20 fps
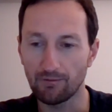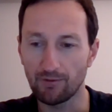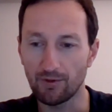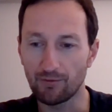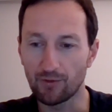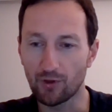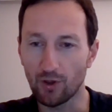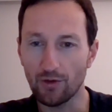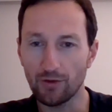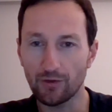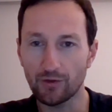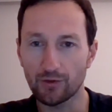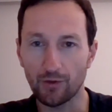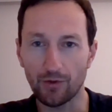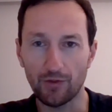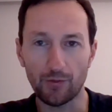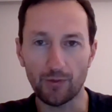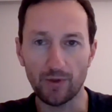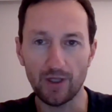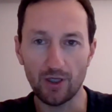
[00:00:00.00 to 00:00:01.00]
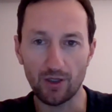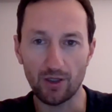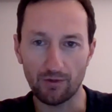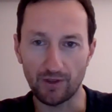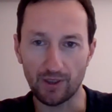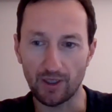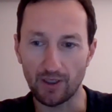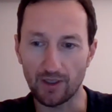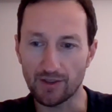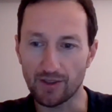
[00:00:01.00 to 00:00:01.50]
we've gone through three of
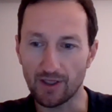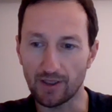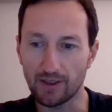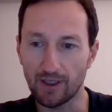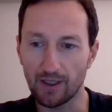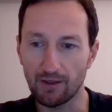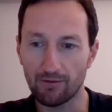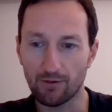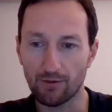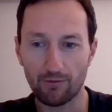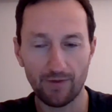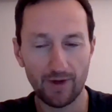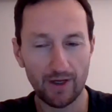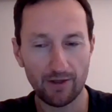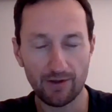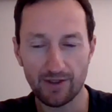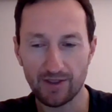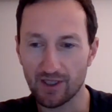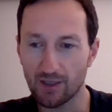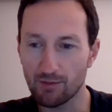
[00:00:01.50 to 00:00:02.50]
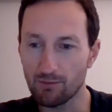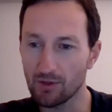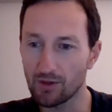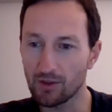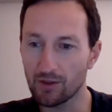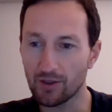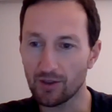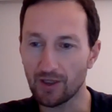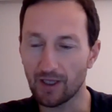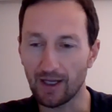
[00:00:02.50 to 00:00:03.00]
these, and they were very
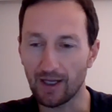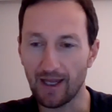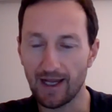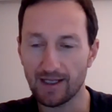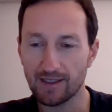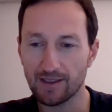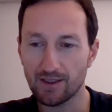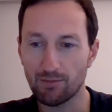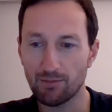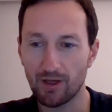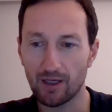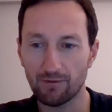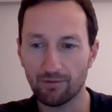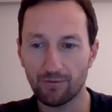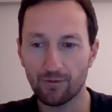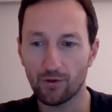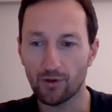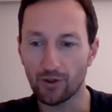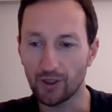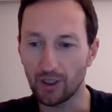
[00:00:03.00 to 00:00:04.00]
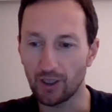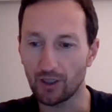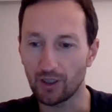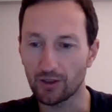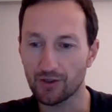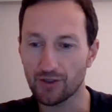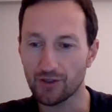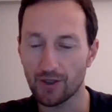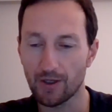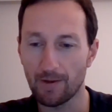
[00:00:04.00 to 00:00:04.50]
similar. They last about 4
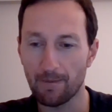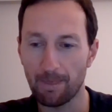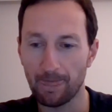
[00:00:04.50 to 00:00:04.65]
years.